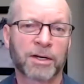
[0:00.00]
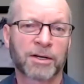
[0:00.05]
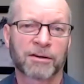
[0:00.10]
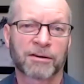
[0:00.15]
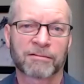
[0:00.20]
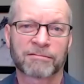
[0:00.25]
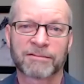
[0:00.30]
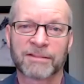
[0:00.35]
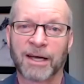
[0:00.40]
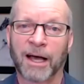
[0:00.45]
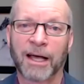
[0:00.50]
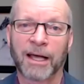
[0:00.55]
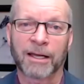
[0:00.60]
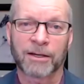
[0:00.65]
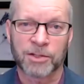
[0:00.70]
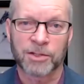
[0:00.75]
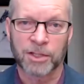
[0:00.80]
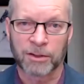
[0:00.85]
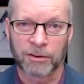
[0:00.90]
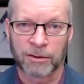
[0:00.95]
your
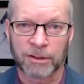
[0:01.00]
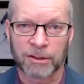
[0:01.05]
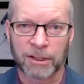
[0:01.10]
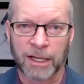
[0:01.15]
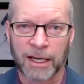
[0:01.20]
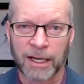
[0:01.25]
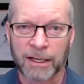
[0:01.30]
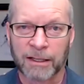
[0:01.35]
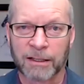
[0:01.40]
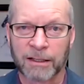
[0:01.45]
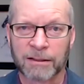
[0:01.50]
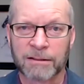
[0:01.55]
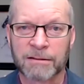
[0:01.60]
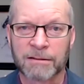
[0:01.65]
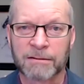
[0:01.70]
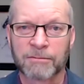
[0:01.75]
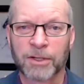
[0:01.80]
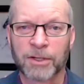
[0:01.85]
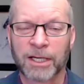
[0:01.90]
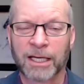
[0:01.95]
diet should look like.
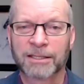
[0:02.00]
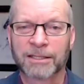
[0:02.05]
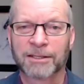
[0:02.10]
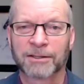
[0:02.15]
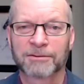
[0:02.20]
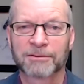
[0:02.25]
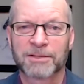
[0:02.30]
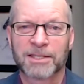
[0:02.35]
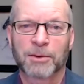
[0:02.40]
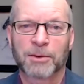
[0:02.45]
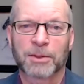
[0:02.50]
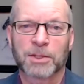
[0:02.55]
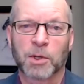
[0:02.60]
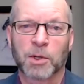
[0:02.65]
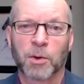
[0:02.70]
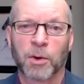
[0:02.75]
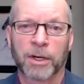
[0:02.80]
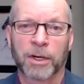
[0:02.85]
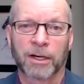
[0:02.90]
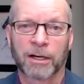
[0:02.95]
And we need to see what's
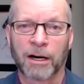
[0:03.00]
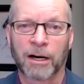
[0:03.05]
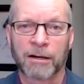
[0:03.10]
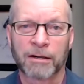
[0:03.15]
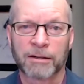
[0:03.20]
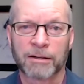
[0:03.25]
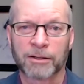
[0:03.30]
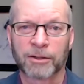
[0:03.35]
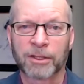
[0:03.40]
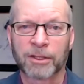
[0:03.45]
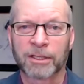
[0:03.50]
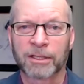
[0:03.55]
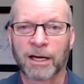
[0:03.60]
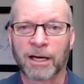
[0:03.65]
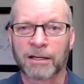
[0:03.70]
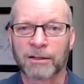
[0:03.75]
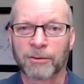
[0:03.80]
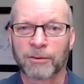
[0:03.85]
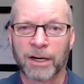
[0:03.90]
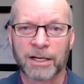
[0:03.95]
going on under the hood.
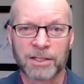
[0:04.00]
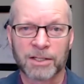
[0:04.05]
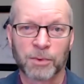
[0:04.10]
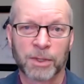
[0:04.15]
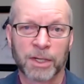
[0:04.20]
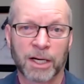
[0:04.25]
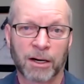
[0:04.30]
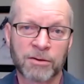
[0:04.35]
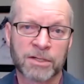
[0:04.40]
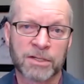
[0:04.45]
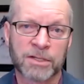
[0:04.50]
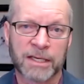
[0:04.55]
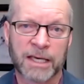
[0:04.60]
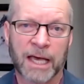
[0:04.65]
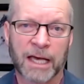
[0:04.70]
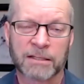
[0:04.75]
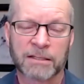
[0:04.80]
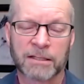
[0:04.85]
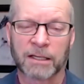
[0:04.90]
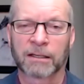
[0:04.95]
Otherwise, we are just
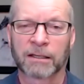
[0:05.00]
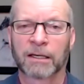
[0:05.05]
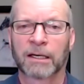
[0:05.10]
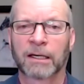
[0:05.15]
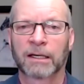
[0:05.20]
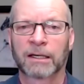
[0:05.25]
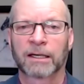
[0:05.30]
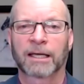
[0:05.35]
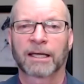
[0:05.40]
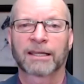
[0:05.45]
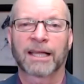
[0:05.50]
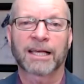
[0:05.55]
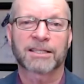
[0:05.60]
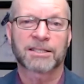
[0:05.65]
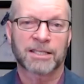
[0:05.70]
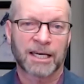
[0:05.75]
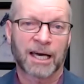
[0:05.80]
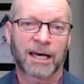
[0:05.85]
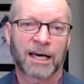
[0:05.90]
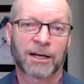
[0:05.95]
guessing. And
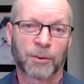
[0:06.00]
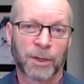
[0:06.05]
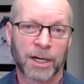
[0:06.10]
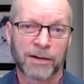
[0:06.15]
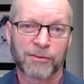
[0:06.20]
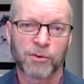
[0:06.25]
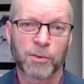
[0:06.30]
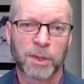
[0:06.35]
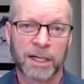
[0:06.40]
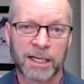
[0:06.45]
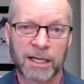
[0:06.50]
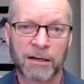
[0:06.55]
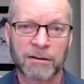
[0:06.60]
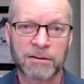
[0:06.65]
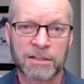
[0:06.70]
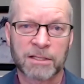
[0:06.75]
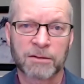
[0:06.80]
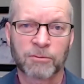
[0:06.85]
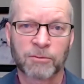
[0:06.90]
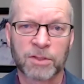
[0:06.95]
that's kind of what everybody
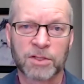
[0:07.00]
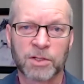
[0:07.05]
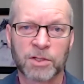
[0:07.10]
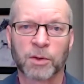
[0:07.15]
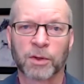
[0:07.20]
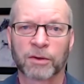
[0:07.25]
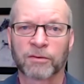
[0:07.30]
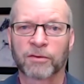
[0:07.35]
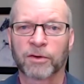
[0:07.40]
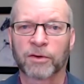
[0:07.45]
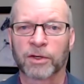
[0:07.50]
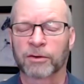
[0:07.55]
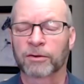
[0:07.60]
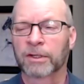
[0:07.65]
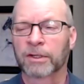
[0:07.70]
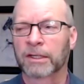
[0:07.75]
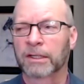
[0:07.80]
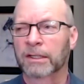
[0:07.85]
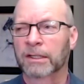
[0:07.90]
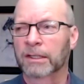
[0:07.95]
else was doing for you.
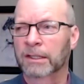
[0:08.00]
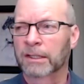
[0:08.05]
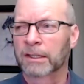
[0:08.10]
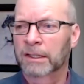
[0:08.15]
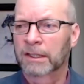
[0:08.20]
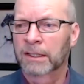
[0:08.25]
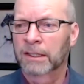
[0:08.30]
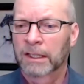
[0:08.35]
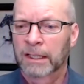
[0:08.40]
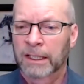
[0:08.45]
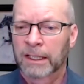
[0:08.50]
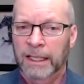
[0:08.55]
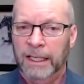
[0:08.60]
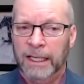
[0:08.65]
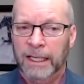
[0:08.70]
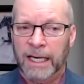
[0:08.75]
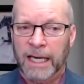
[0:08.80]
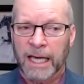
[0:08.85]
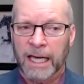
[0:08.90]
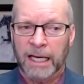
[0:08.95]

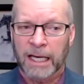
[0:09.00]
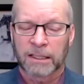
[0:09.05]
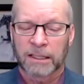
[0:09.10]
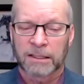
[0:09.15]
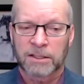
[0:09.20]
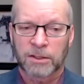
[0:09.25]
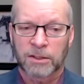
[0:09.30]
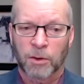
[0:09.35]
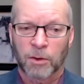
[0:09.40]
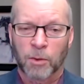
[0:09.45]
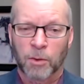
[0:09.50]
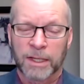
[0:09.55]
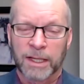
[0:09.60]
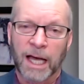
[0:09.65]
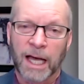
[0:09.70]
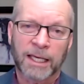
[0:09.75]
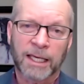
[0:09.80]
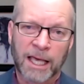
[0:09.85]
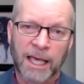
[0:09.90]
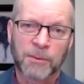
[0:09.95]
And so when
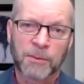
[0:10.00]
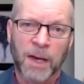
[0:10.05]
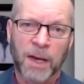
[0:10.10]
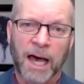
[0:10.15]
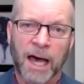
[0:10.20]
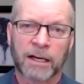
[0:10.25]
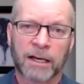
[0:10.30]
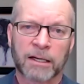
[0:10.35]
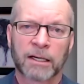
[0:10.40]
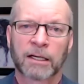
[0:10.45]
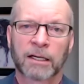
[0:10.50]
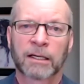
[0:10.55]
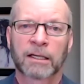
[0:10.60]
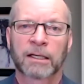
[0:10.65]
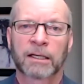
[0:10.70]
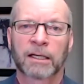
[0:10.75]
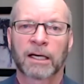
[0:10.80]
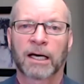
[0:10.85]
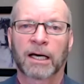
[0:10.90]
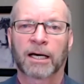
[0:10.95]
that came back,
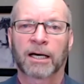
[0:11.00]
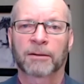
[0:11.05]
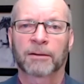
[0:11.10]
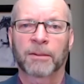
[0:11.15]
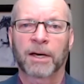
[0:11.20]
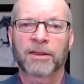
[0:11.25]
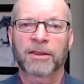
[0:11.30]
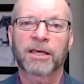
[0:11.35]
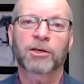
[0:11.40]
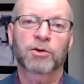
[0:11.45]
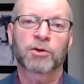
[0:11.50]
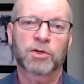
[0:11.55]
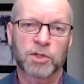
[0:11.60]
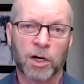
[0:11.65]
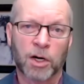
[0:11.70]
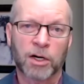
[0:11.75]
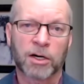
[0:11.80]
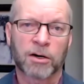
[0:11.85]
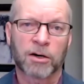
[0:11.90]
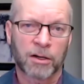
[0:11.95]
I think you
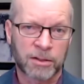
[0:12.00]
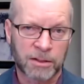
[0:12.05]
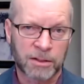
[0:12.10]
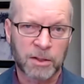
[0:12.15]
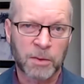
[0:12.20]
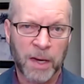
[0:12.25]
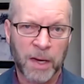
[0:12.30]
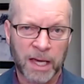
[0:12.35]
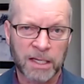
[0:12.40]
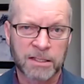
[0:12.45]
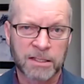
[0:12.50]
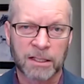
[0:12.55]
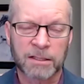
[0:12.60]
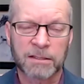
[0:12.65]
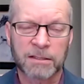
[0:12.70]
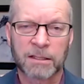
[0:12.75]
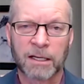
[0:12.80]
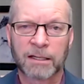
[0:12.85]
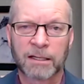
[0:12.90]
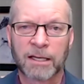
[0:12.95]
started on the
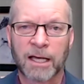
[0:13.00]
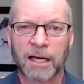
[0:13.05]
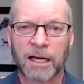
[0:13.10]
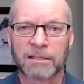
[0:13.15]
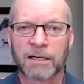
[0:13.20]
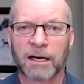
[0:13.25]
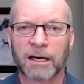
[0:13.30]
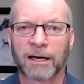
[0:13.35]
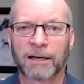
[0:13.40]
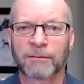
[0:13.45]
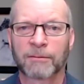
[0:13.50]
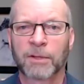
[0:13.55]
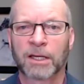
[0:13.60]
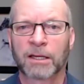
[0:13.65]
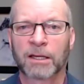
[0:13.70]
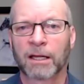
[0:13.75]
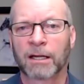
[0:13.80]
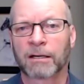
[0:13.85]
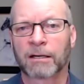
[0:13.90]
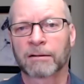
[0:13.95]
basics at that time.
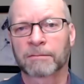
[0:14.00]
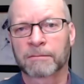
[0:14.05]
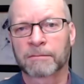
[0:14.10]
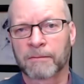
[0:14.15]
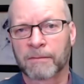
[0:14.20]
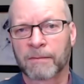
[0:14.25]
And then